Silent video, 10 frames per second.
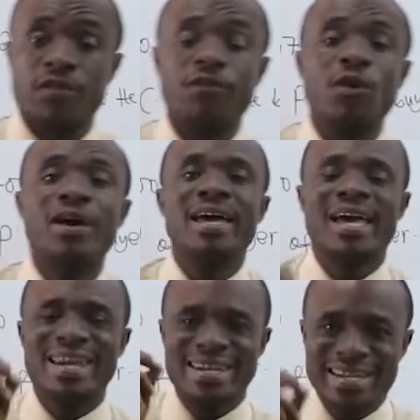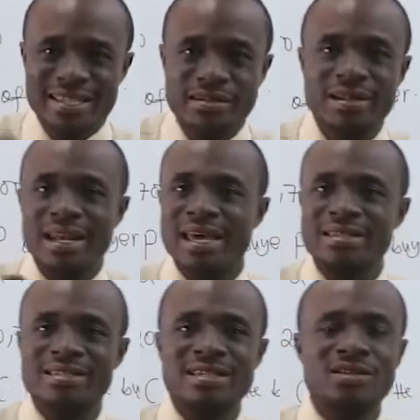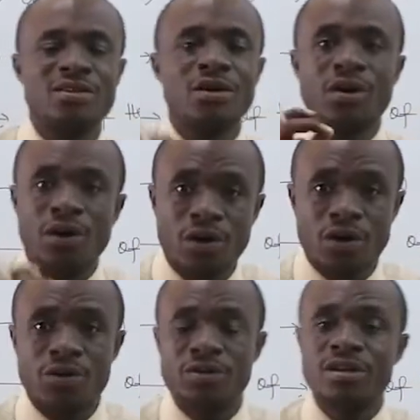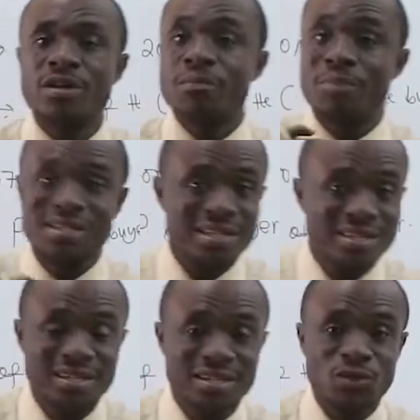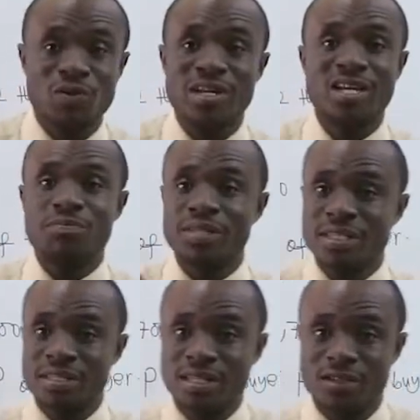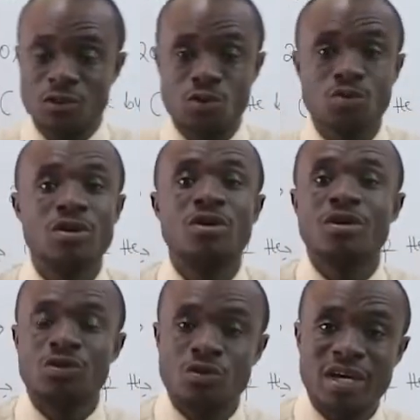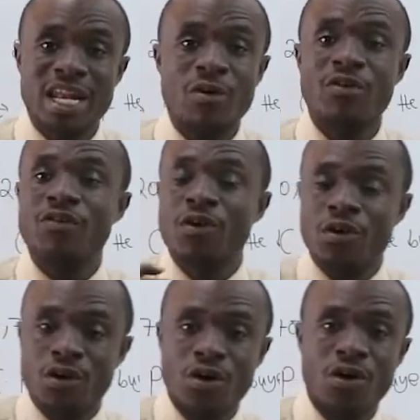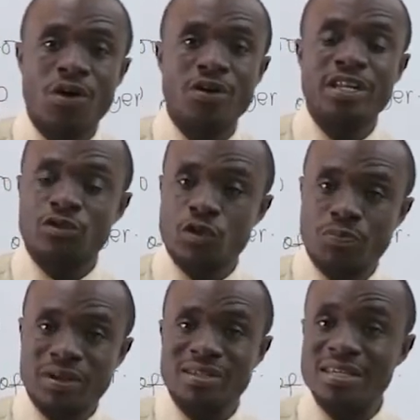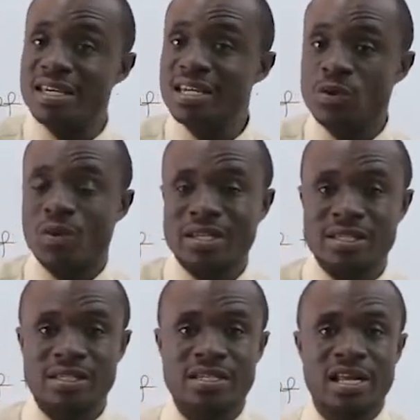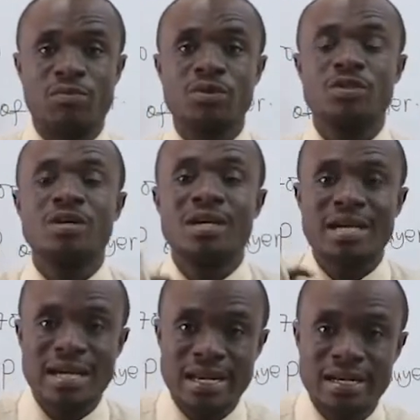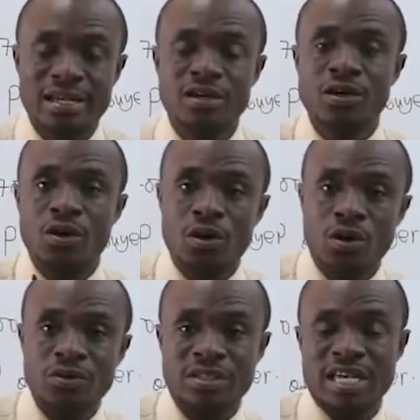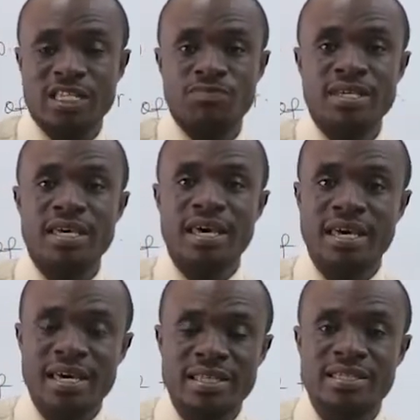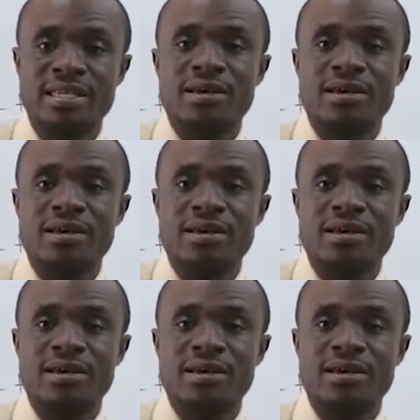for a detailed lesson on percentages 1 and percentages 2, together with all the topics in the Wassce syllabus. Kindly contact me and get